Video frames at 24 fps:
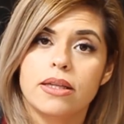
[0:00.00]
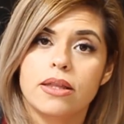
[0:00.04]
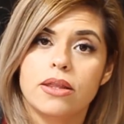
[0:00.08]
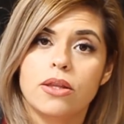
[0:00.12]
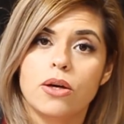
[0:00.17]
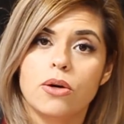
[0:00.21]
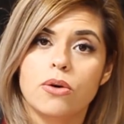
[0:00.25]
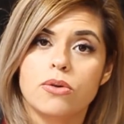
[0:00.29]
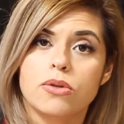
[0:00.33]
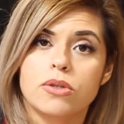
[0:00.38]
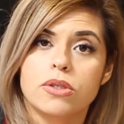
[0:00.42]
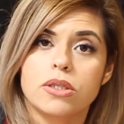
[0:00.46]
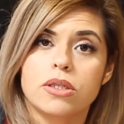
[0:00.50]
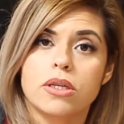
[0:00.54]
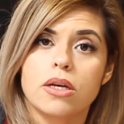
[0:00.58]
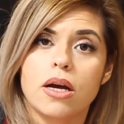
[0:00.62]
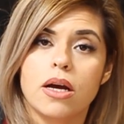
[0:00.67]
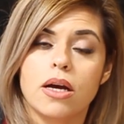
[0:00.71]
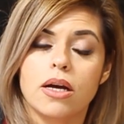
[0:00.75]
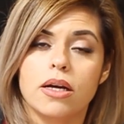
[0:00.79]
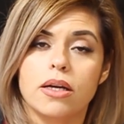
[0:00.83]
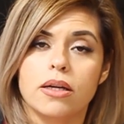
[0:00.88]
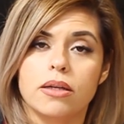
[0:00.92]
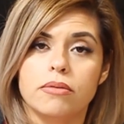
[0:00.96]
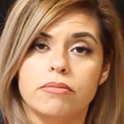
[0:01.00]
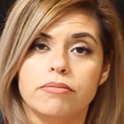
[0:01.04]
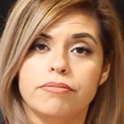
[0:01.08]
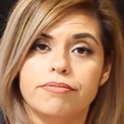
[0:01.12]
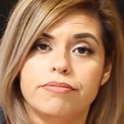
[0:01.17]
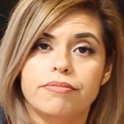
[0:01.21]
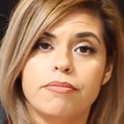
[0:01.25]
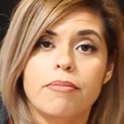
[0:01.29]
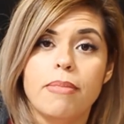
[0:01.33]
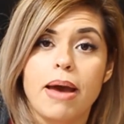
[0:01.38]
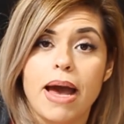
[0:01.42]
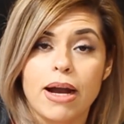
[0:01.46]
those
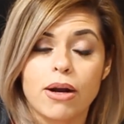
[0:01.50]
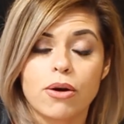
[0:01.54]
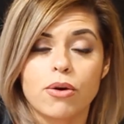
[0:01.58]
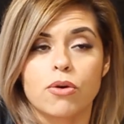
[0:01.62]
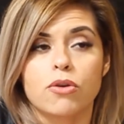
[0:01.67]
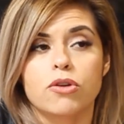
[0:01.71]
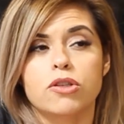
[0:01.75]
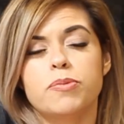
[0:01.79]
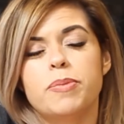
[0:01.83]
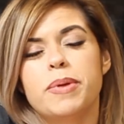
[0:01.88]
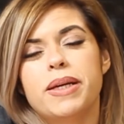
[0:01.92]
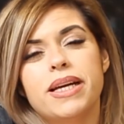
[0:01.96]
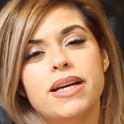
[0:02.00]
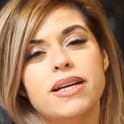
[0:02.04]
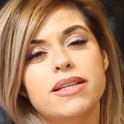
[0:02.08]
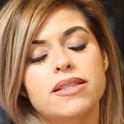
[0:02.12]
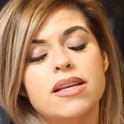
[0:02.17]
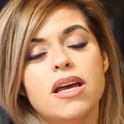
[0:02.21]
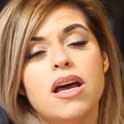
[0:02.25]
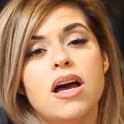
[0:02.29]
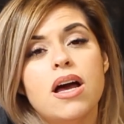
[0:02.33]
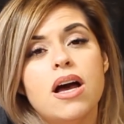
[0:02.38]
macros, because